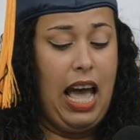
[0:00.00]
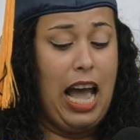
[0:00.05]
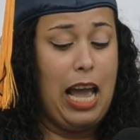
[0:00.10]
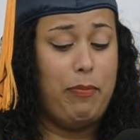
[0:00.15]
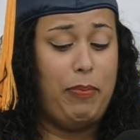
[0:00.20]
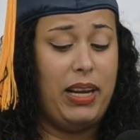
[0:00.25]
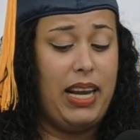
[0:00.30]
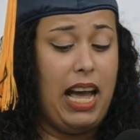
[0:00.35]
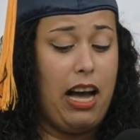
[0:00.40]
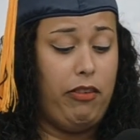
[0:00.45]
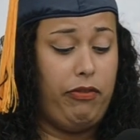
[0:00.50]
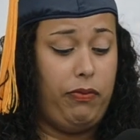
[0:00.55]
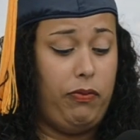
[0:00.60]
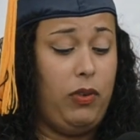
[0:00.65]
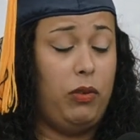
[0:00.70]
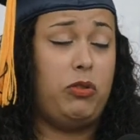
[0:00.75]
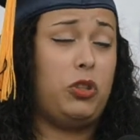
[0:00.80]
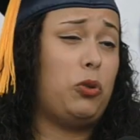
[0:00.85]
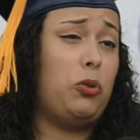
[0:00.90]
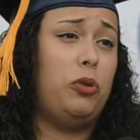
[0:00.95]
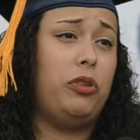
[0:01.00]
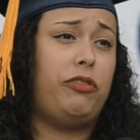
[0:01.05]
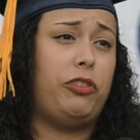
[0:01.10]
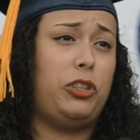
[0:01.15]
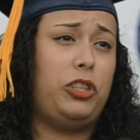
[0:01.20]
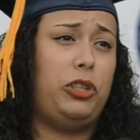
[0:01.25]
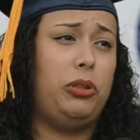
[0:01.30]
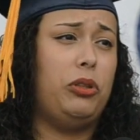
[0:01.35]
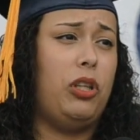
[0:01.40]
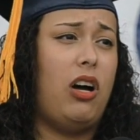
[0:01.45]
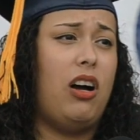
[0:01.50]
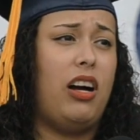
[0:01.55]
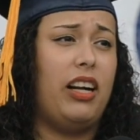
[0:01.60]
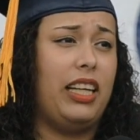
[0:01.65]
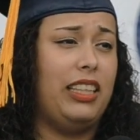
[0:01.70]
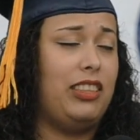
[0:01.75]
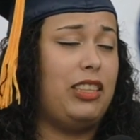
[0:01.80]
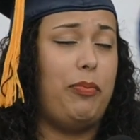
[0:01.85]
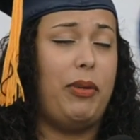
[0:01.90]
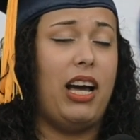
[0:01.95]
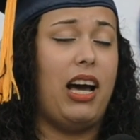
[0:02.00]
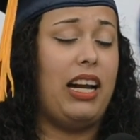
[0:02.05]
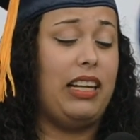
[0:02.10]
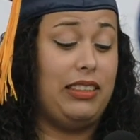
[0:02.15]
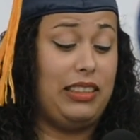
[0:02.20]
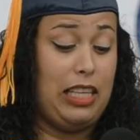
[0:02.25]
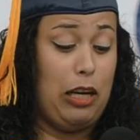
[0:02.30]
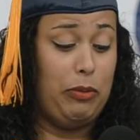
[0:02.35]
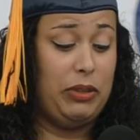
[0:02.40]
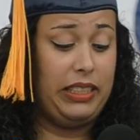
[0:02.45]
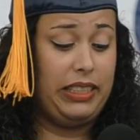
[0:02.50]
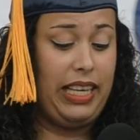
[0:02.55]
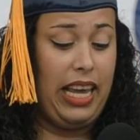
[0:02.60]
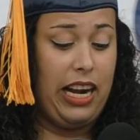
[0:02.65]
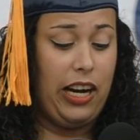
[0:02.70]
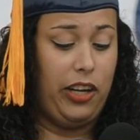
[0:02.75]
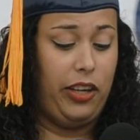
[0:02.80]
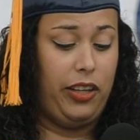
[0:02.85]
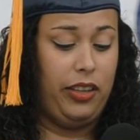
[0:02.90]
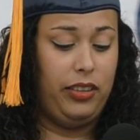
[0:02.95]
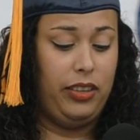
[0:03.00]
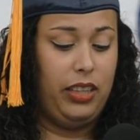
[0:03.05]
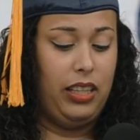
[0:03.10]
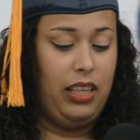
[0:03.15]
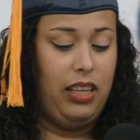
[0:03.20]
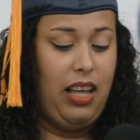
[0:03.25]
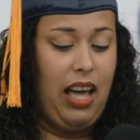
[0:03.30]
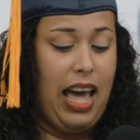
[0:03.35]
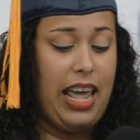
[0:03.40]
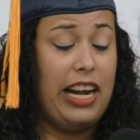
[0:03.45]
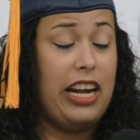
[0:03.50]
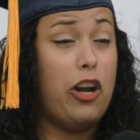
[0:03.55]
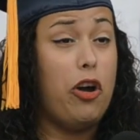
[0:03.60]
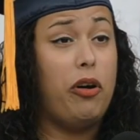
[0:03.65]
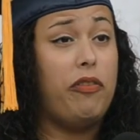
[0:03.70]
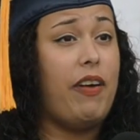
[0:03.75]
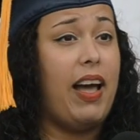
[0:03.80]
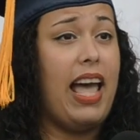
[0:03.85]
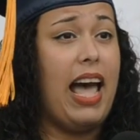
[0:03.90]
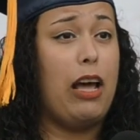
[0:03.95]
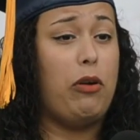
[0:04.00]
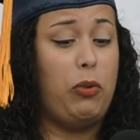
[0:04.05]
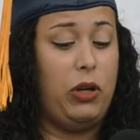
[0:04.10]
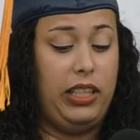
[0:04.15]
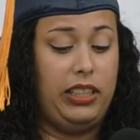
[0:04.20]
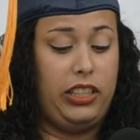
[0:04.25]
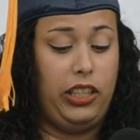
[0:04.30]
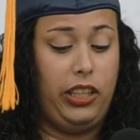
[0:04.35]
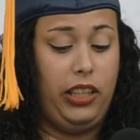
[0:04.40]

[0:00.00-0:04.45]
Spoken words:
I had been out of school for too long, and to be honest, I was scared. I didn't know if I had what it